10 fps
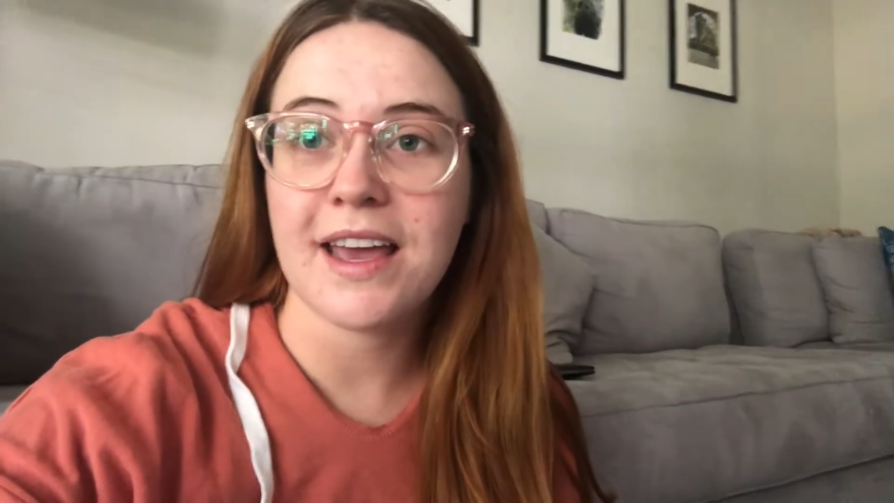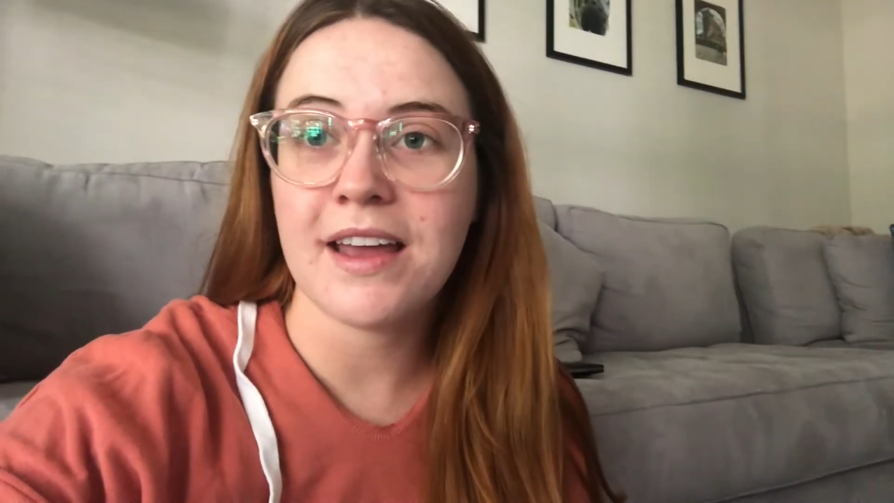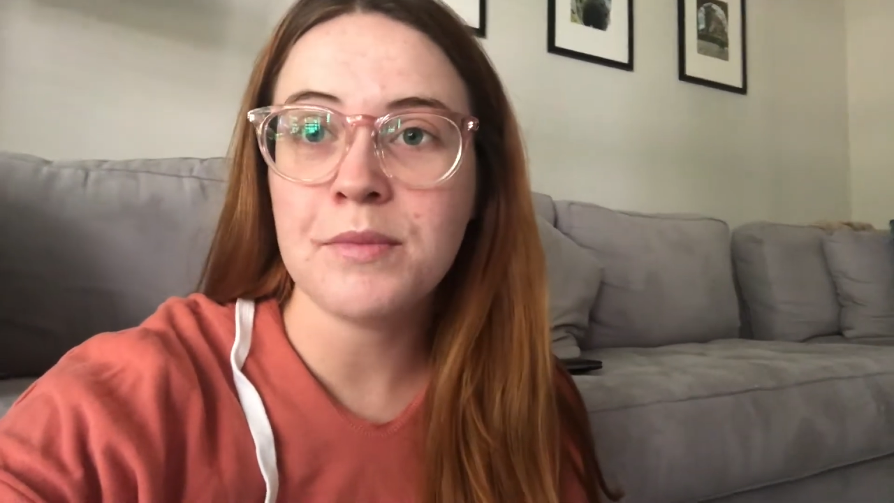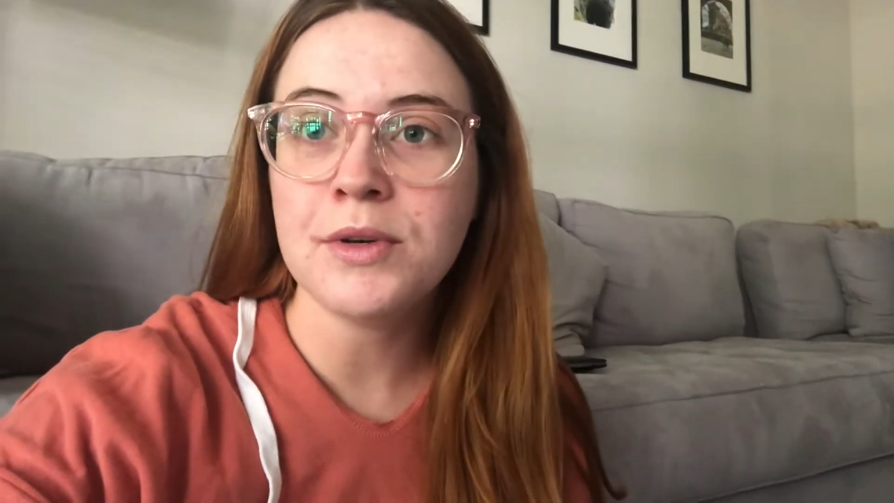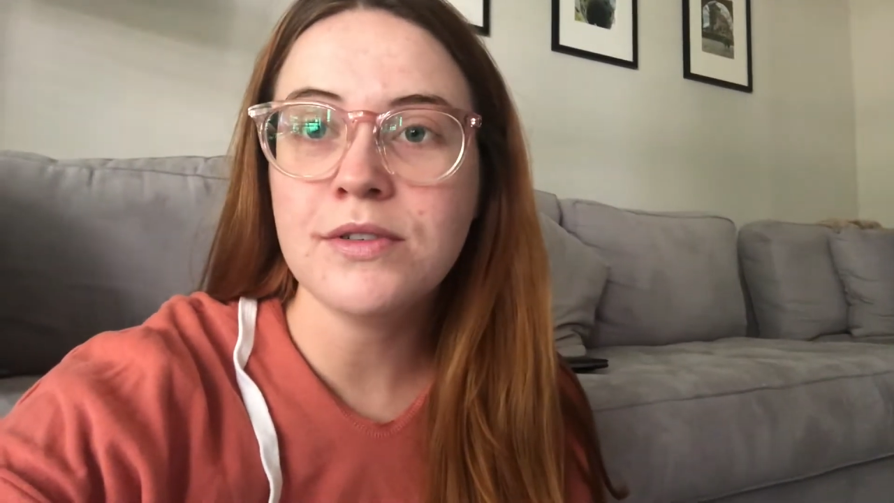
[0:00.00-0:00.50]

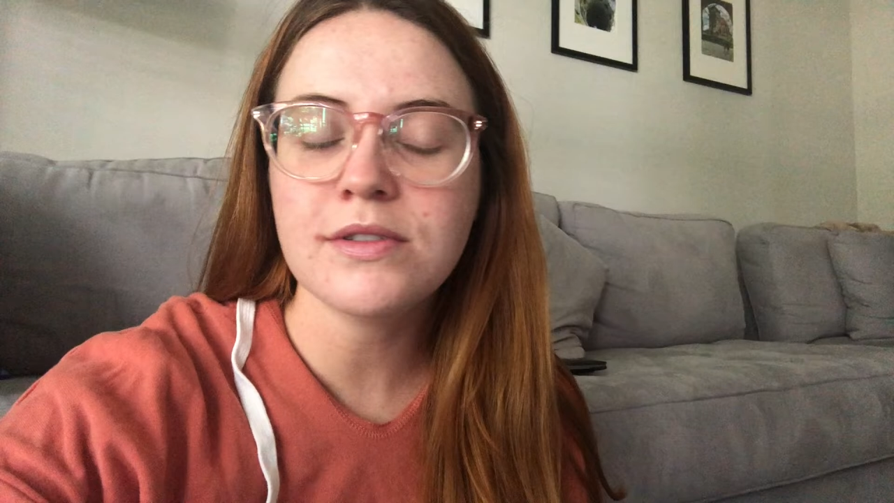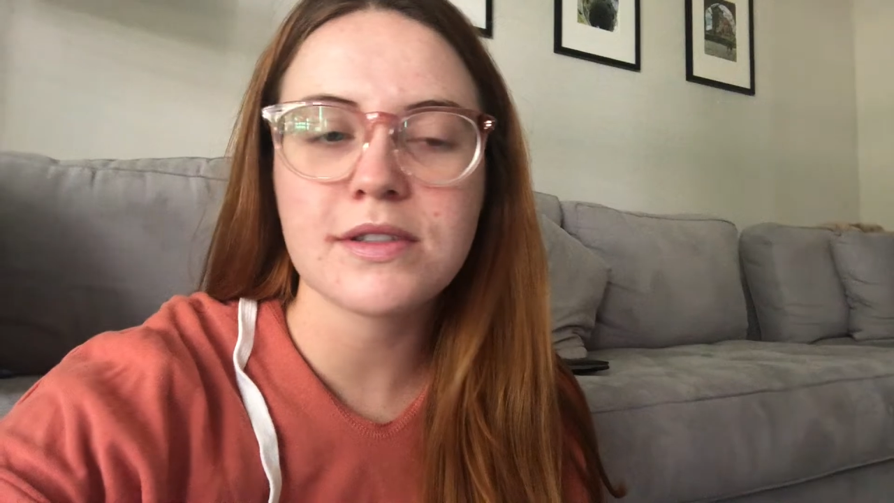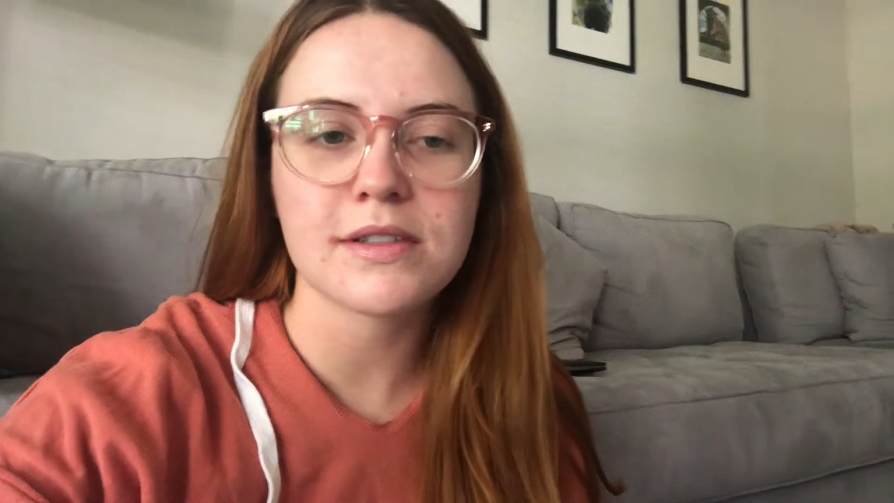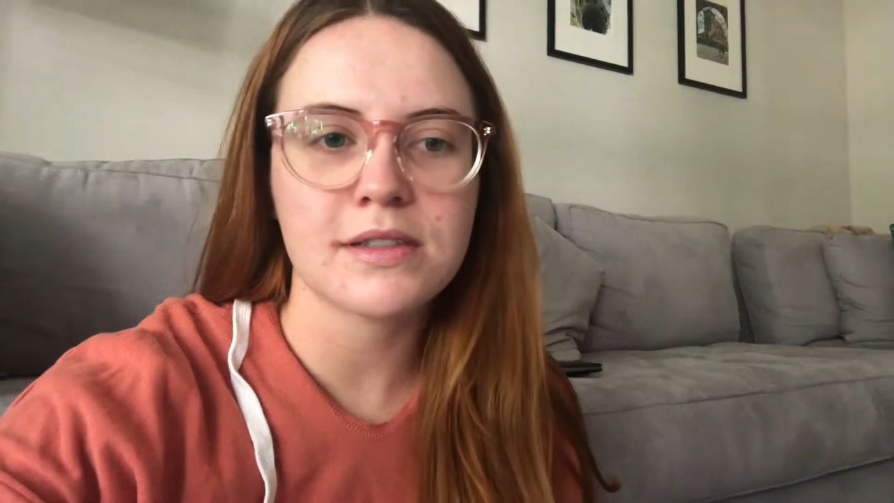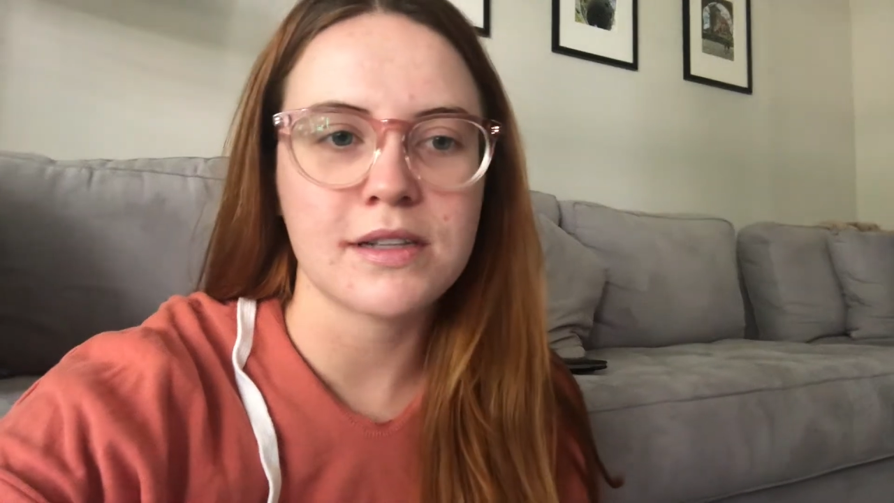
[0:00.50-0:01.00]
animals
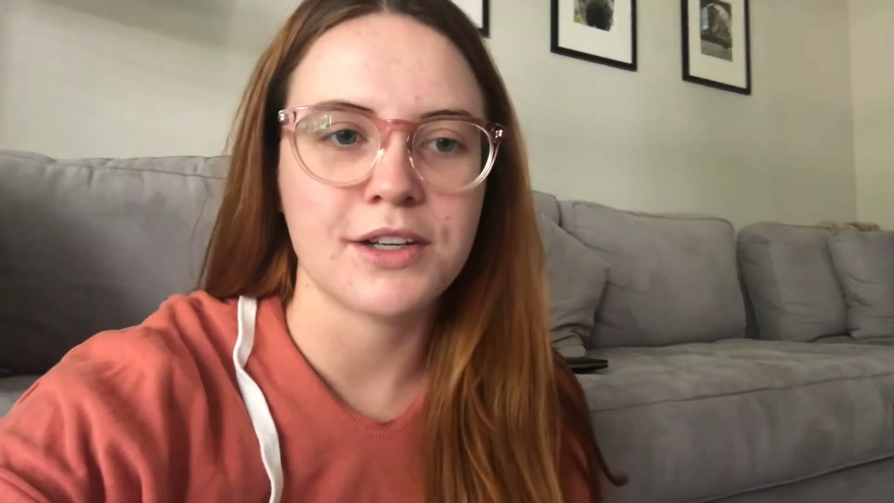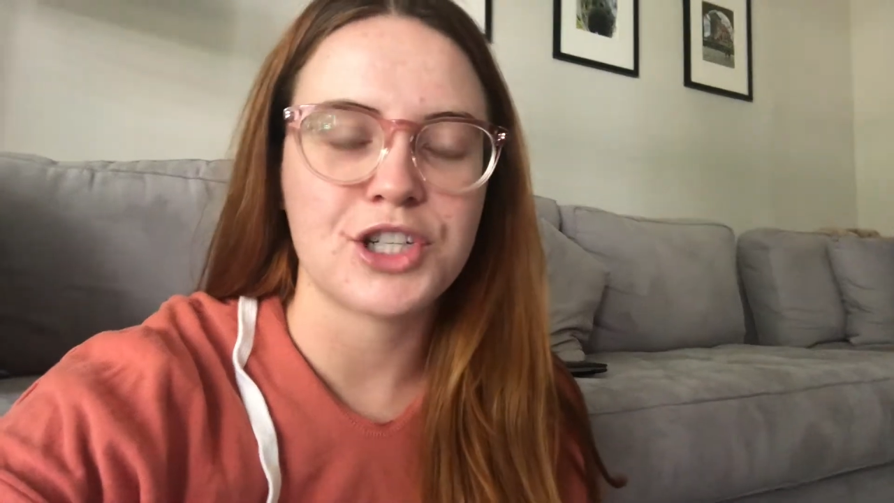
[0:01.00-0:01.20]
such